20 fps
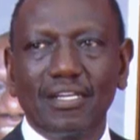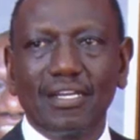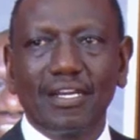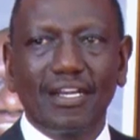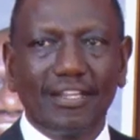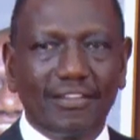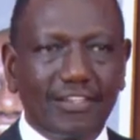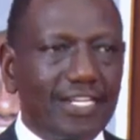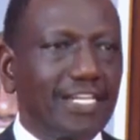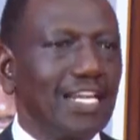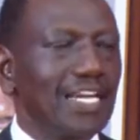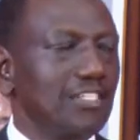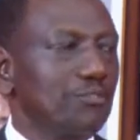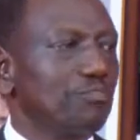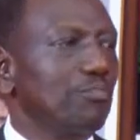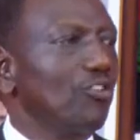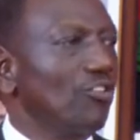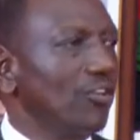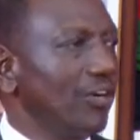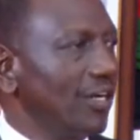in the
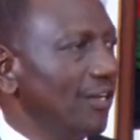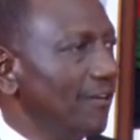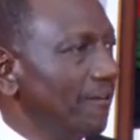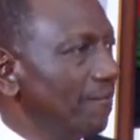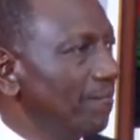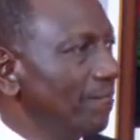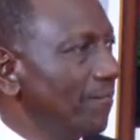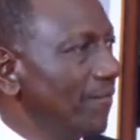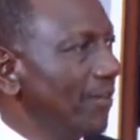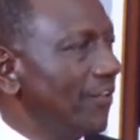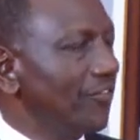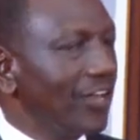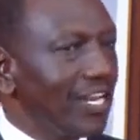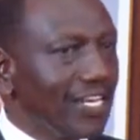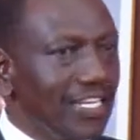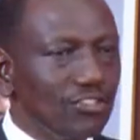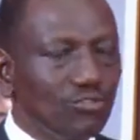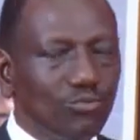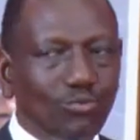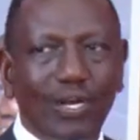diaspora. And that
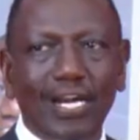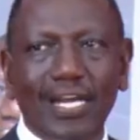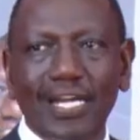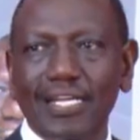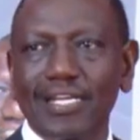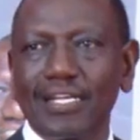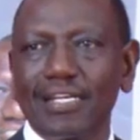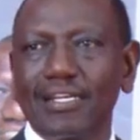is why